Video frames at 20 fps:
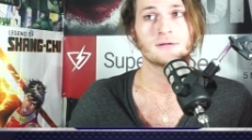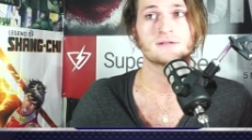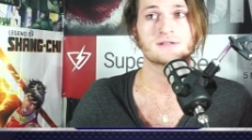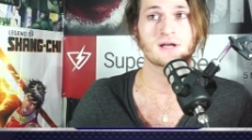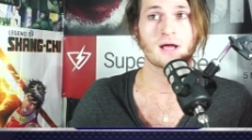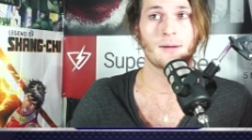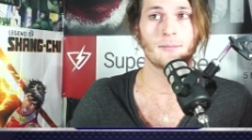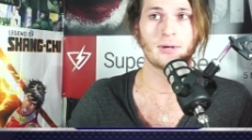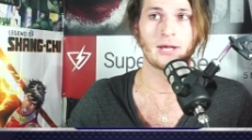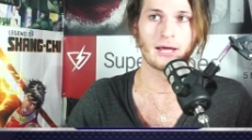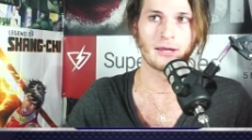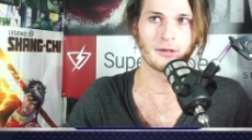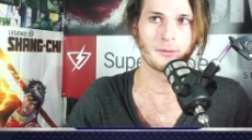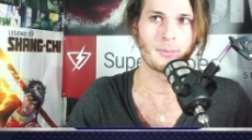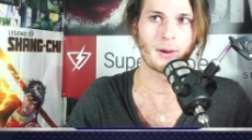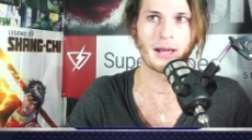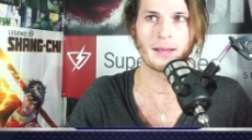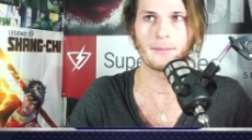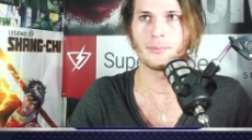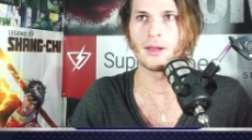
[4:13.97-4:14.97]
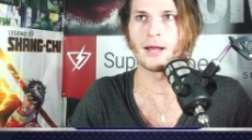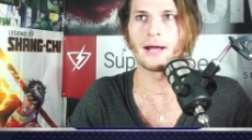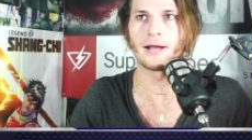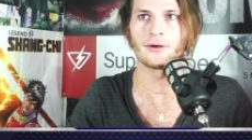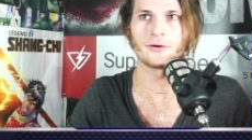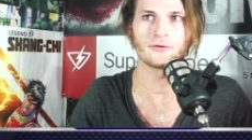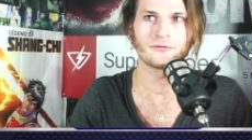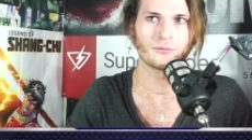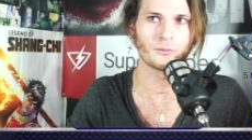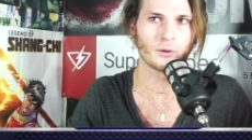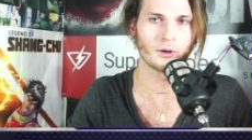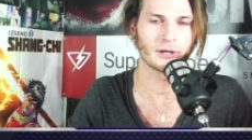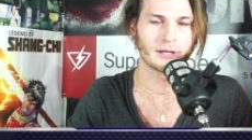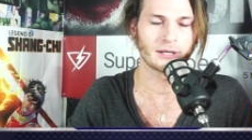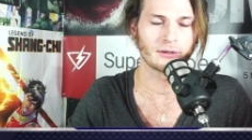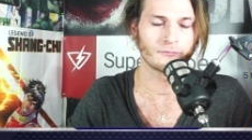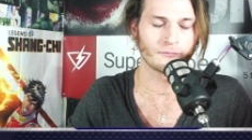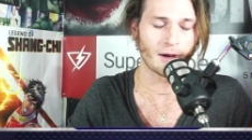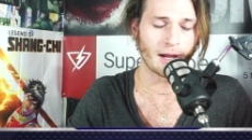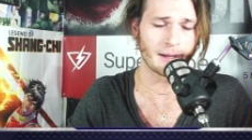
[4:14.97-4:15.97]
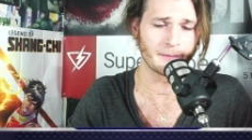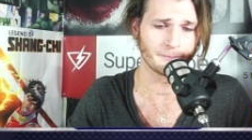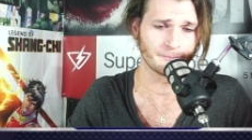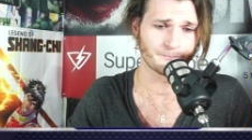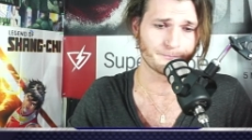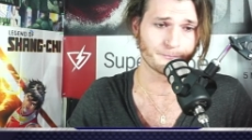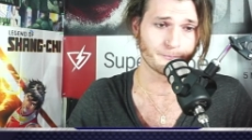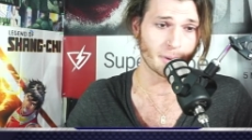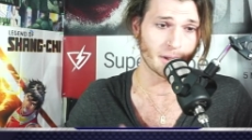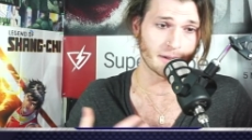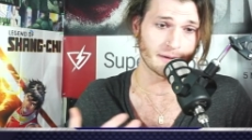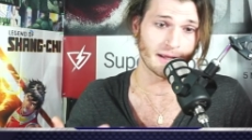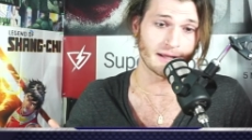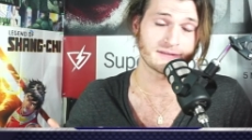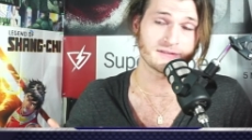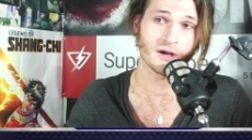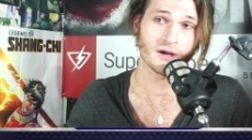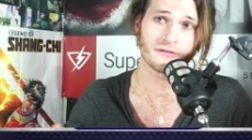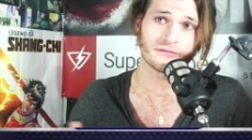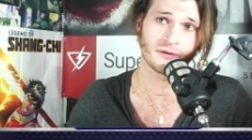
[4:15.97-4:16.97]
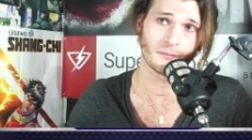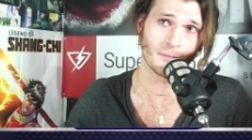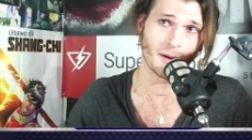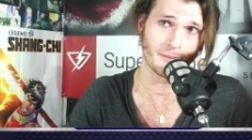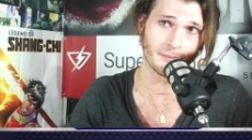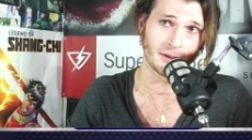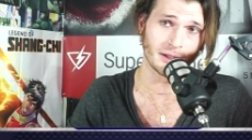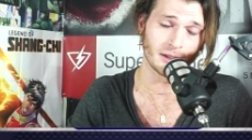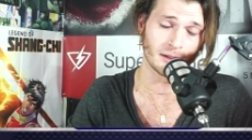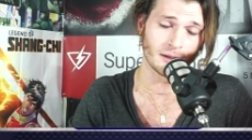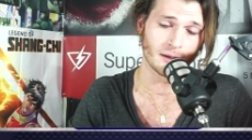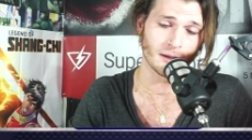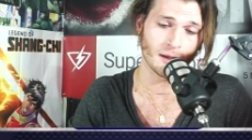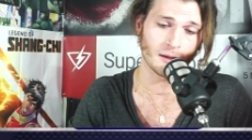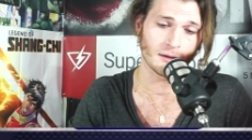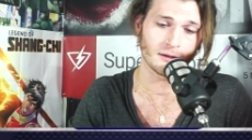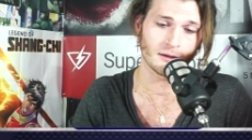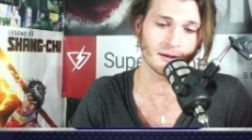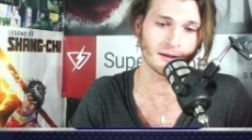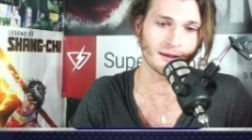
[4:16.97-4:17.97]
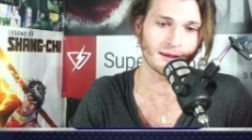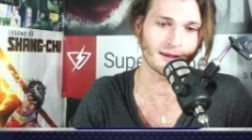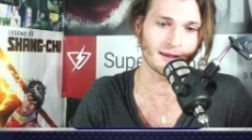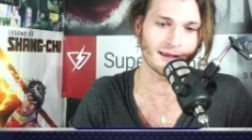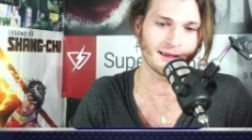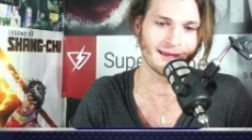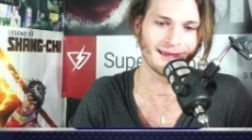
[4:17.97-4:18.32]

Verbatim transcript: coming down the pipeline or it's working right but that's awesome. I mean, it,